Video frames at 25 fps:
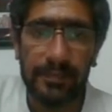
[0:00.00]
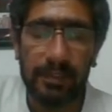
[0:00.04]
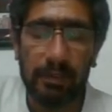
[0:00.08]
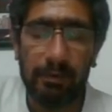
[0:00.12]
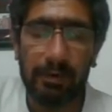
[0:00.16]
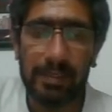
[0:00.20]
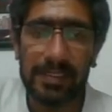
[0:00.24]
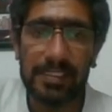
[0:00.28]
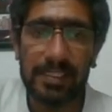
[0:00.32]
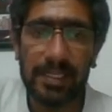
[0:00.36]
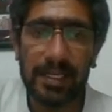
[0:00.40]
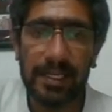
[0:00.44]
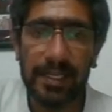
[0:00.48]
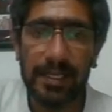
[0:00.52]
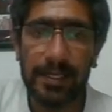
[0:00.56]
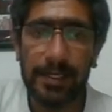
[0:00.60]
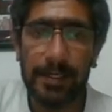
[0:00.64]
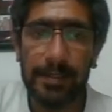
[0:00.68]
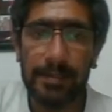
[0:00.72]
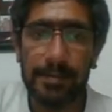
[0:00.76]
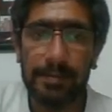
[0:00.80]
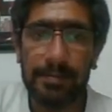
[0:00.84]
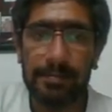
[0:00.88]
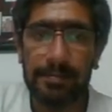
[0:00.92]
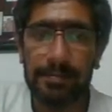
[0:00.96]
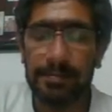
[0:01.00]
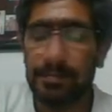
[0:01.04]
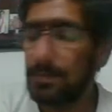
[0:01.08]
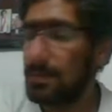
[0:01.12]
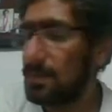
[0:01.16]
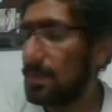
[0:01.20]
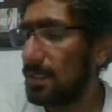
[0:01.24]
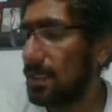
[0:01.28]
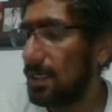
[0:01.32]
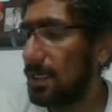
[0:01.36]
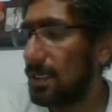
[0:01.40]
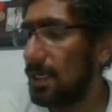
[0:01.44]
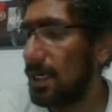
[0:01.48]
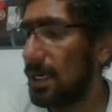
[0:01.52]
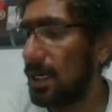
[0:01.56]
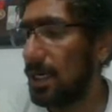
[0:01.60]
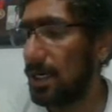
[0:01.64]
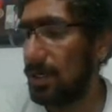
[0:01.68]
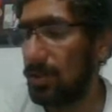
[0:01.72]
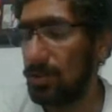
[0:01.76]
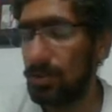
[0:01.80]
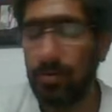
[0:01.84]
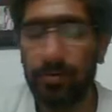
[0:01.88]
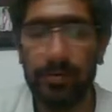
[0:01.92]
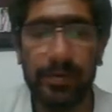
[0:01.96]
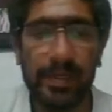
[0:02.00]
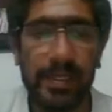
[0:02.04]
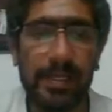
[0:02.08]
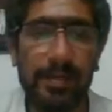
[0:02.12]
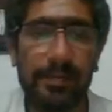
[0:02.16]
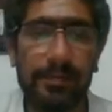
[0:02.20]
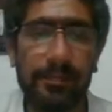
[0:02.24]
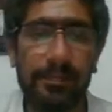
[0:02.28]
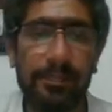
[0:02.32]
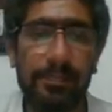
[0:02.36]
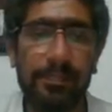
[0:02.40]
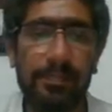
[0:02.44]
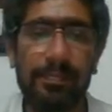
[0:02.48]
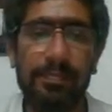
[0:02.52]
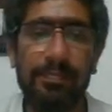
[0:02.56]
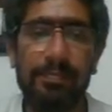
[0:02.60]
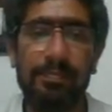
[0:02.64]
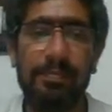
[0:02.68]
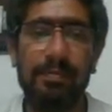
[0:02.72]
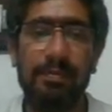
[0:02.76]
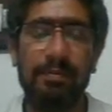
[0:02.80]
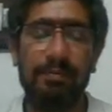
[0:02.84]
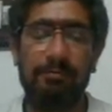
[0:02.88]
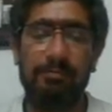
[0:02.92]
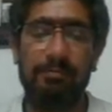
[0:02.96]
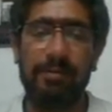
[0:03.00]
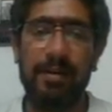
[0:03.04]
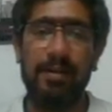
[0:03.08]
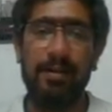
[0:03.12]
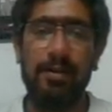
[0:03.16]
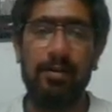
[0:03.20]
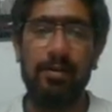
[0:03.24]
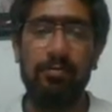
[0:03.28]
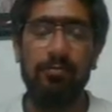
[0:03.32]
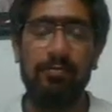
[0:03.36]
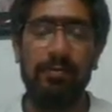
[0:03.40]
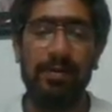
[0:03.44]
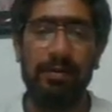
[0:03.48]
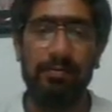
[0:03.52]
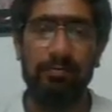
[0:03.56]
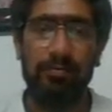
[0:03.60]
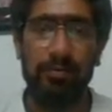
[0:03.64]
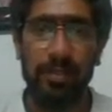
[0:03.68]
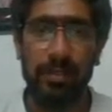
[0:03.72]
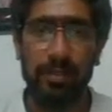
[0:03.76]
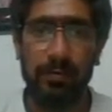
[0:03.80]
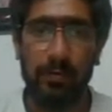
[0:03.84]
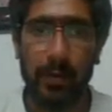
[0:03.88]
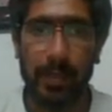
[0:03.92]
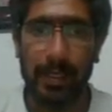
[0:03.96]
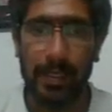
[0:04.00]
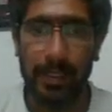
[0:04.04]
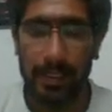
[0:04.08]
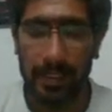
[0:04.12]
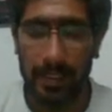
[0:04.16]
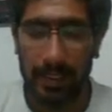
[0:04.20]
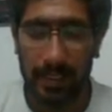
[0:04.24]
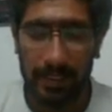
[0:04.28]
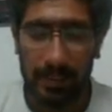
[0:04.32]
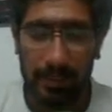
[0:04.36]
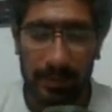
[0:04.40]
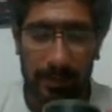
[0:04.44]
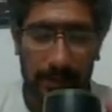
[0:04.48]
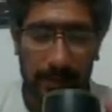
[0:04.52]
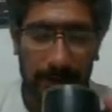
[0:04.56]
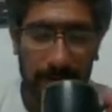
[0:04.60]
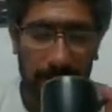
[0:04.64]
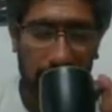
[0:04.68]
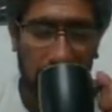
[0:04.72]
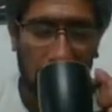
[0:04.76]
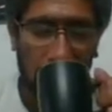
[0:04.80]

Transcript: Once again, how do we find out where would the one occur?